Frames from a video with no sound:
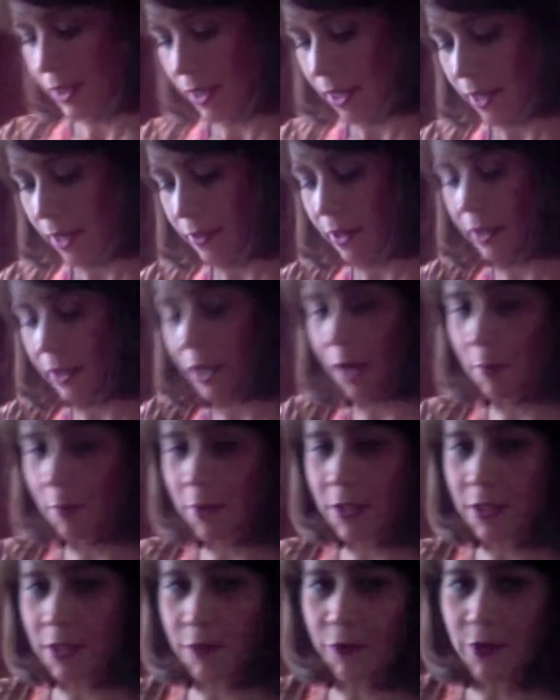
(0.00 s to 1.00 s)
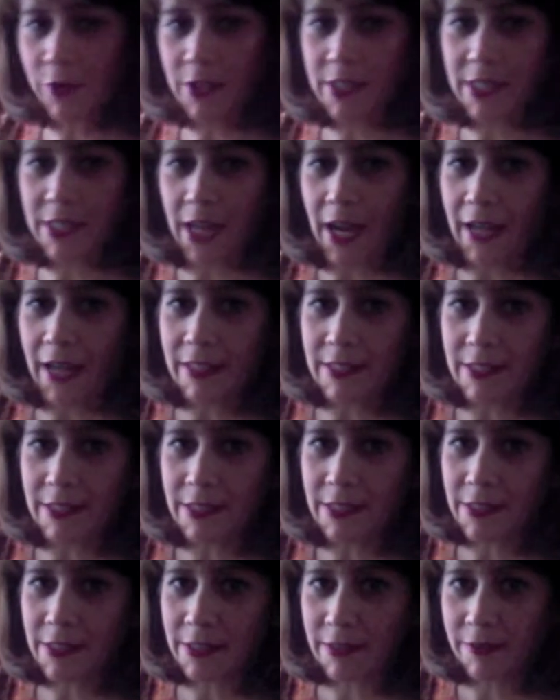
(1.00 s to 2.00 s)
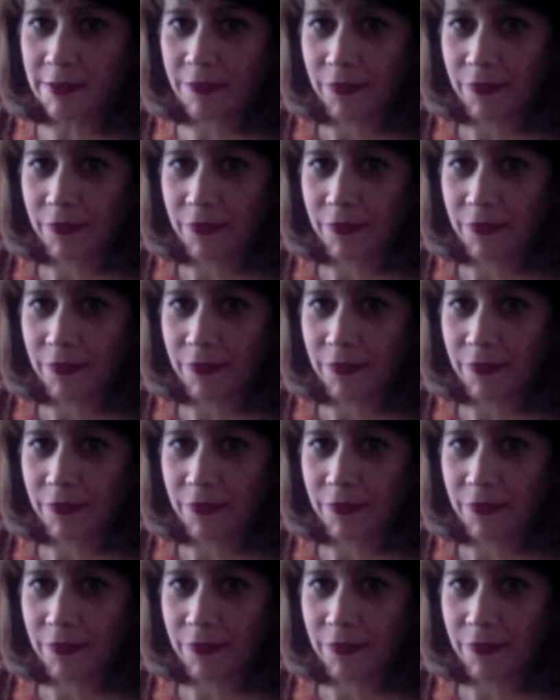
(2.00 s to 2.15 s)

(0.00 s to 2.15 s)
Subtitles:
And they come in different sizes.